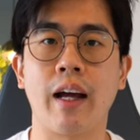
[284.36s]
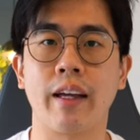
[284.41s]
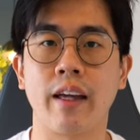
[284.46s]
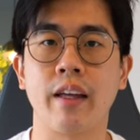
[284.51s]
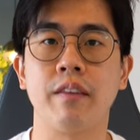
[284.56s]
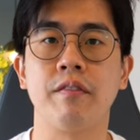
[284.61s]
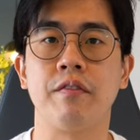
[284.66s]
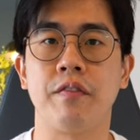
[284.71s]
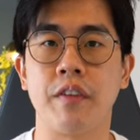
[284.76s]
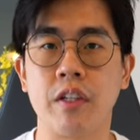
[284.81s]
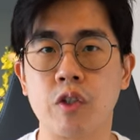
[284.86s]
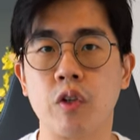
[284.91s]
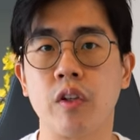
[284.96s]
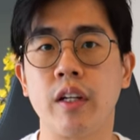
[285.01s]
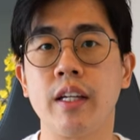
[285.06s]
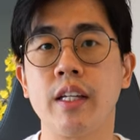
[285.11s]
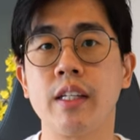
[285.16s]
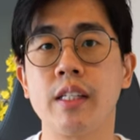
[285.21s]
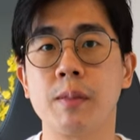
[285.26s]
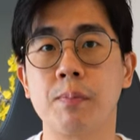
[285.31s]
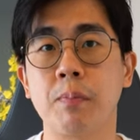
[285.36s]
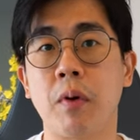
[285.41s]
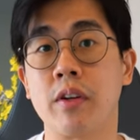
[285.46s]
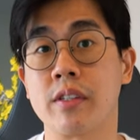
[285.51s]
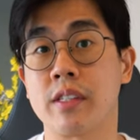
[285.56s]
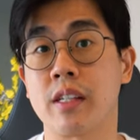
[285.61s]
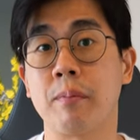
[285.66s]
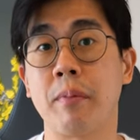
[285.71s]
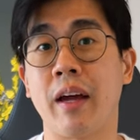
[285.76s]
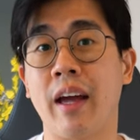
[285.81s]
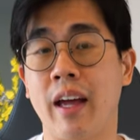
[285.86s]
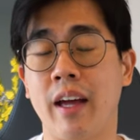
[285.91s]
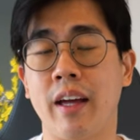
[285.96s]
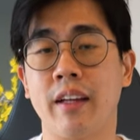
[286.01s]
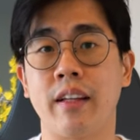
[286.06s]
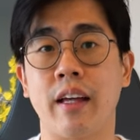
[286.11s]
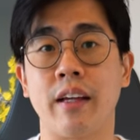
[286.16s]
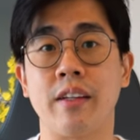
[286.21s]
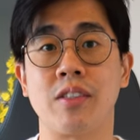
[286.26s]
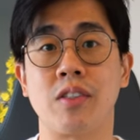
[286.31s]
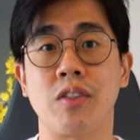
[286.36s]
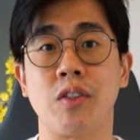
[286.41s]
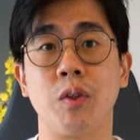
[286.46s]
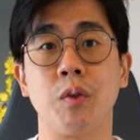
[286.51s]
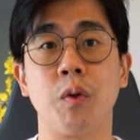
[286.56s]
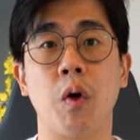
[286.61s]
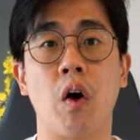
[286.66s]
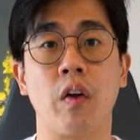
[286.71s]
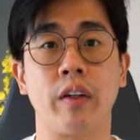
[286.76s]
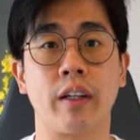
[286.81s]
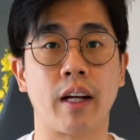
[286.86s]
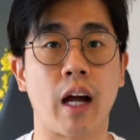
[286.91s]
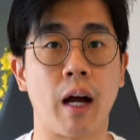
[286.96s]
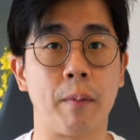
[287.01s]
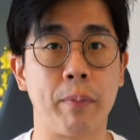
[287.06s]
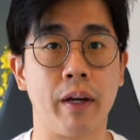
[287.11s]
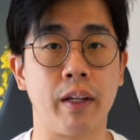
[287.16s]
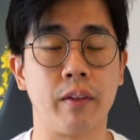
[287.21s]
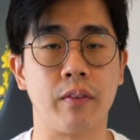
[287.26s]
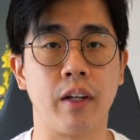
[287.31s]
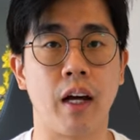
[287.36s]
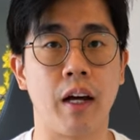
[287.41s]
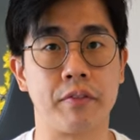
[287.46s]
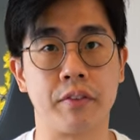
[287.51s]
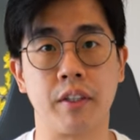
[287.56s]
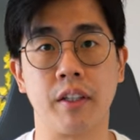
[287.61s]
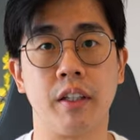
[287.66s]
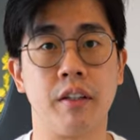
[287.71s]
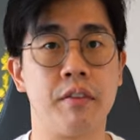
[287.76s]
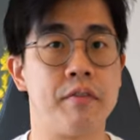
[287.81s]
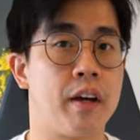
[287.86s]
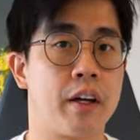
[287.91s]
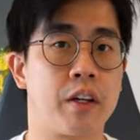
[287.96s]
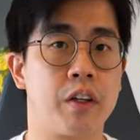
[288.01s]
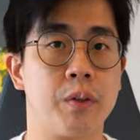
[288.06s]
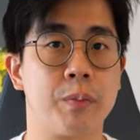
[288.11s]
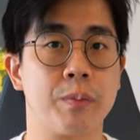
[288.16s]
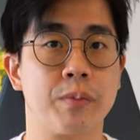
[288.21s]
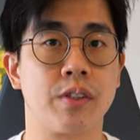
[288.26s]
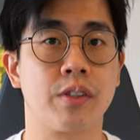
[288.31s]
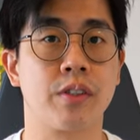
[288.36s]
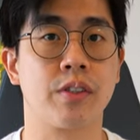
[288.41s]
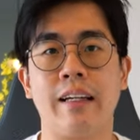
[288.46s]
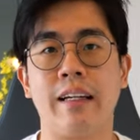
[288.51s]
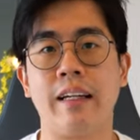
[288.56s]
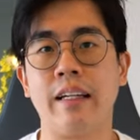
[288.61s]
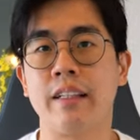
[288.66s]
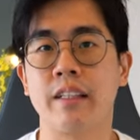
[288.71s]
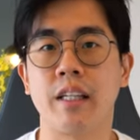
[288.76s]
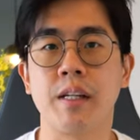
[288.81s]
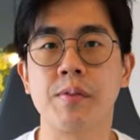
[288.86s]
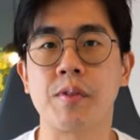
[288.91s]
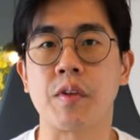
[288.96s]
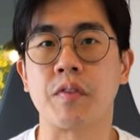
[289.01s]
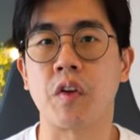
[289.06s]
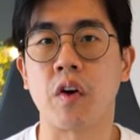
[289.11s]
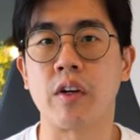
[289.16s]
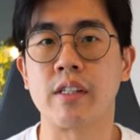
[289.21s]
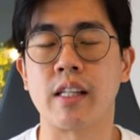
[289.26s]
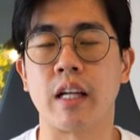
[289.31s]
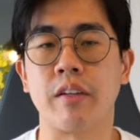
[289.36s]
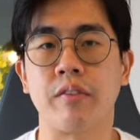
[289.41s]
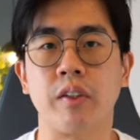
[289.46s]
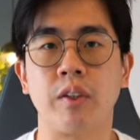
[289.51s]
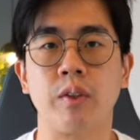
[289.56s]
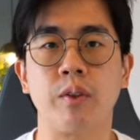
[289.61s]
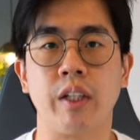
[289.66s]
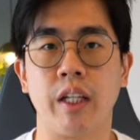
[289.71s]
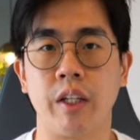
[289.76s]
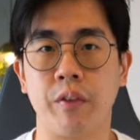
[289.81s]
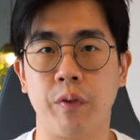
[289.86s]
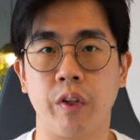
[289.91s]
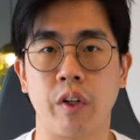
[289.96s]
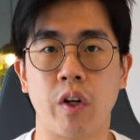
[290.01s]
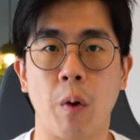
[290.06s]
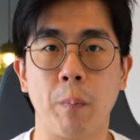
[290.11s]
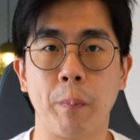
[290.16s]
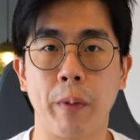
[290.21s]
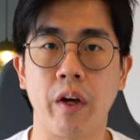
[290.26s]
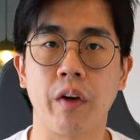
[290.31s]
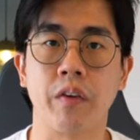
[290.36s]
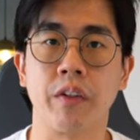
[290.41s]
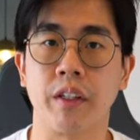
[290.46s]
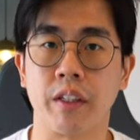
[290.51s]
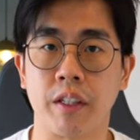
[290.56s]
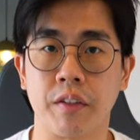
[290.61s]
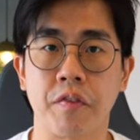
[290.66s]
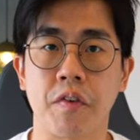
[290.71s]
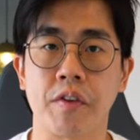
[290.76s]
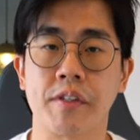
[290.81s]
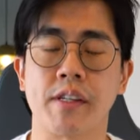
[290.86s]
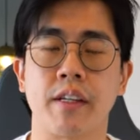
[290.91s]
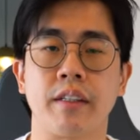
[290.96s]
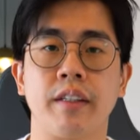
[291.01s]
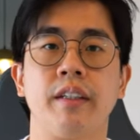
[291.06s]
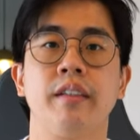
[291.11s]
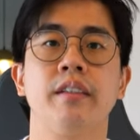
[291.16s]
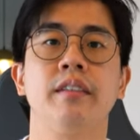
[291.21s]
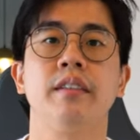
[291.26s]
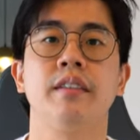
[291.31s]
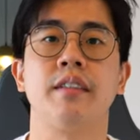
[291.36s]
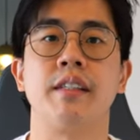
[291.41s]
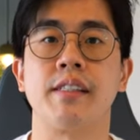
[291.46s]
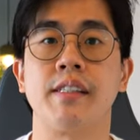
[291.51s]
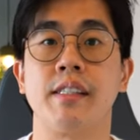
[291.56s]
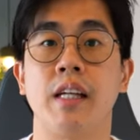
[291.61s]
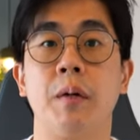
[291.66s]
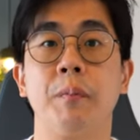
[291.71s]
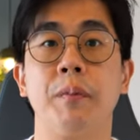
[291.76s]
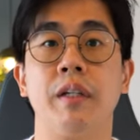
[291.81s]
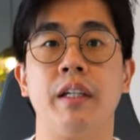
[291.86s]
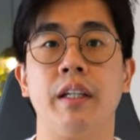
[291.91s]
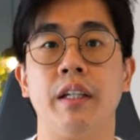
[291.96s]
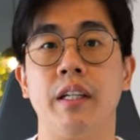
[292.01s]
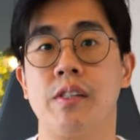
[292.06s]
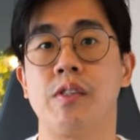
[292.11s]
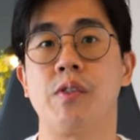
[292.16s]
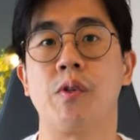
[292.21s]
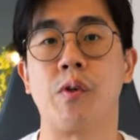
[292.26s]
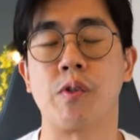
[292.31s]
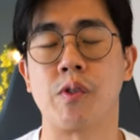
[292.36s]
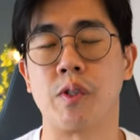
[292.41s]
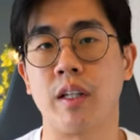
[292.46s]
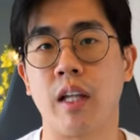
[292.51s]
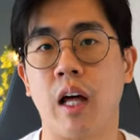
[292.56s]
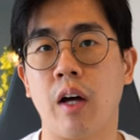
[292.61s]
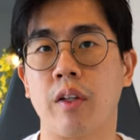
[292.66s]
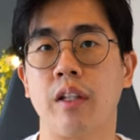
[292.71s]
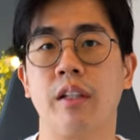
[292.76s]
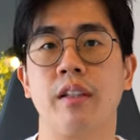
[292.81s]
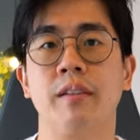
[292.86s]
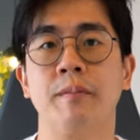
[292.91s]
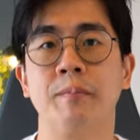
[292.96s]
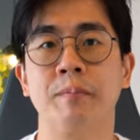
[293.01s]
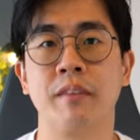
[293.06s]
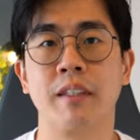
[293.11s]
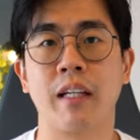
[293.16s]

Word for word: I can visually spot some hair that is still on the carpet after it vacuums. In terms of noise level, if we compare on the default setting, the Xiaomi is also louder.